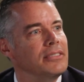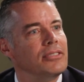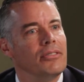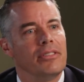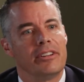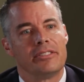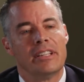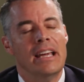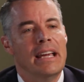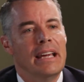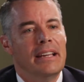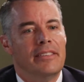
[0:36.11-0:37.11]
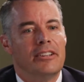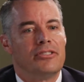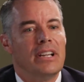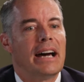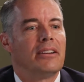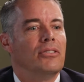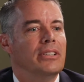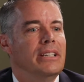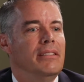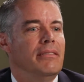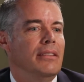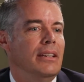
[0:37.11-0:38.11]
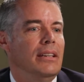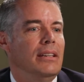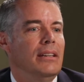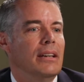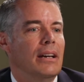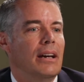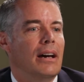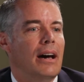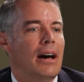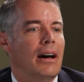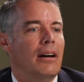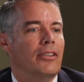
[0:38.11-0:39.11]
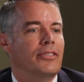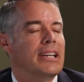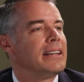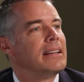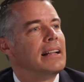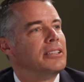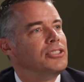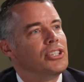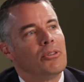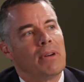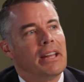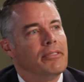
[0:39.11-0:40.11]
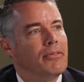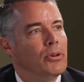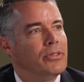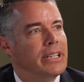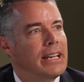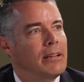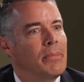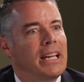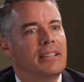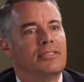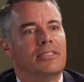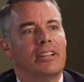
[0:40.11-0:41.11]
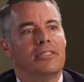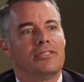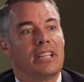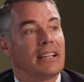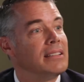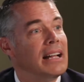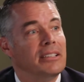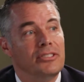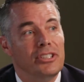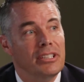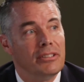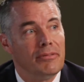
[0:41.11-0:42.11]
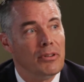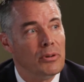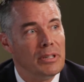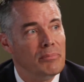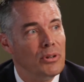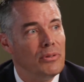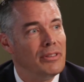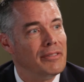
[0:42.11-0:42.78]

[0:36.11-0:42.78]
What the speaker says: So there's not only the technology around the voter database, there's technology in the voting booth.